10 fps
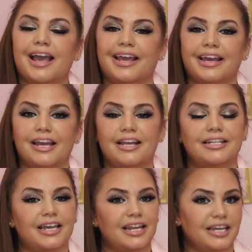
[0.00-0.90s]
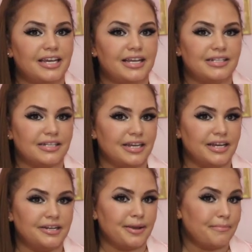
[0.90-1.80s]
and it is
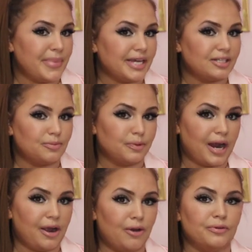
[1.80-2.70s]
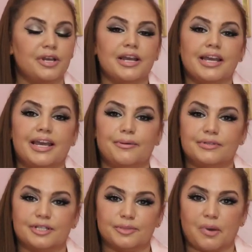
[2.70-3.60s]
in mixed brown. It
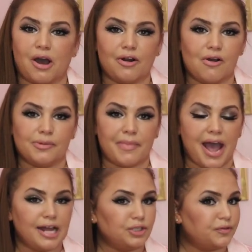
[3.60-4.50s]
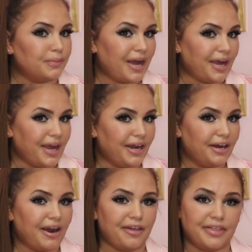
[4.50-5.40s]
was a spot on match for my
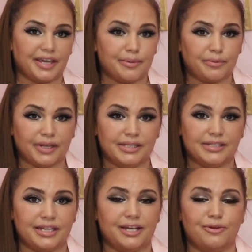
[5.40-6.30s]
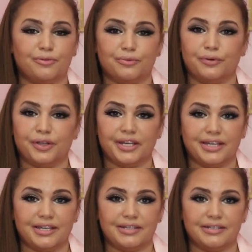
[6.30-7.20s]
hair. I think it blends in really
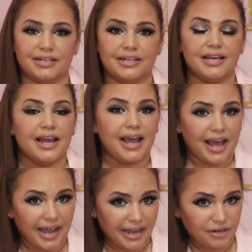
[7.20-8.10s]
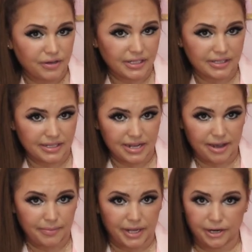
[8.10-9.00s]
easy, and you can see
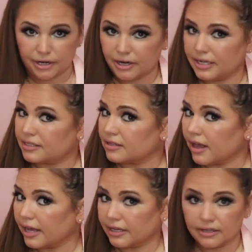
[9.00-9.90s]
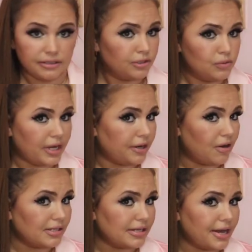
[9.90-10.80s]
up here, it's like you
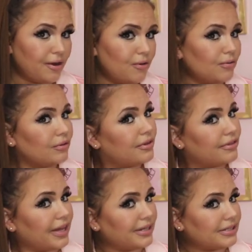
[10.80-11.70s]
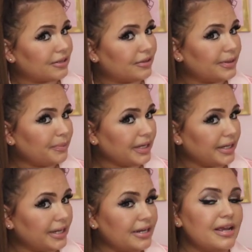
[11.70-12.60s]
cannot tell that it's a clip
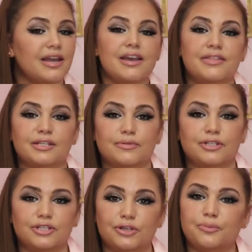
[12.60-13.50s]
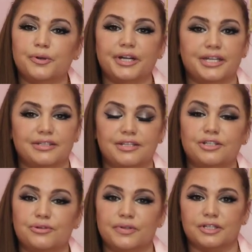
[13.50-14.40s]
in. This was super easy
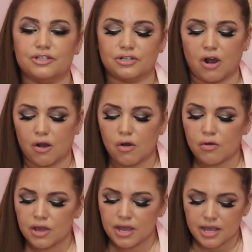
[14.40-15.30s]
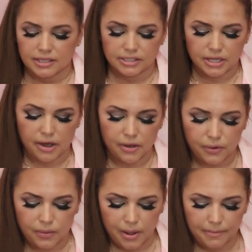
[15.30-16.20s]
to install.
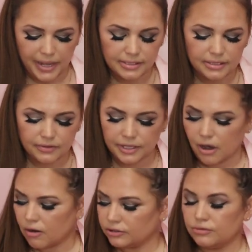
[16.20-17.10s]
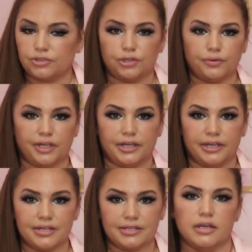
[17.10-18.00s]
So basically all you do
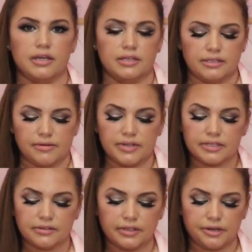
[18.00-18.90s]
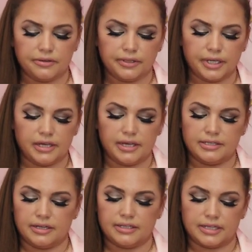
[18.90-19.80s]
is, so this literally
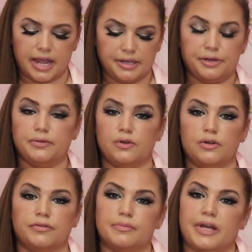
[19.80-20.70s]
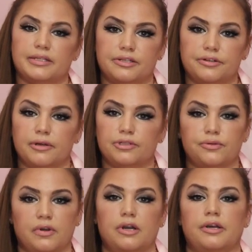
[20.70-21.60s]
is gonna take your look from like 0
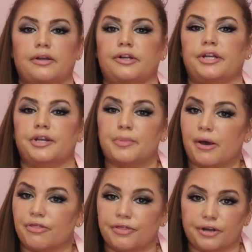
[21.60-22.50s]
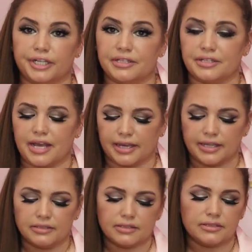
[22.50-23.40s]
to 100 in about 30
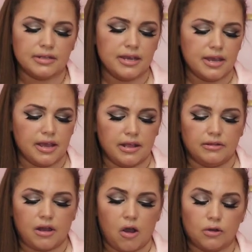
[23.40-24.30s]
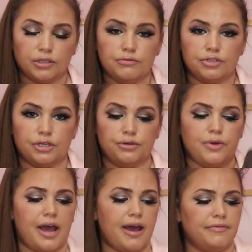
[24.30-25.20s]
seconds. All you do,
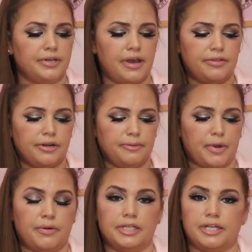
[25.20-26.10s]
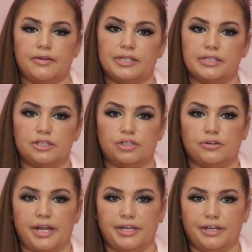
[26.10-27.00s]
I have another ponytail extension
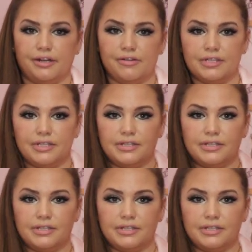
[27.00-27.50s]
right here. This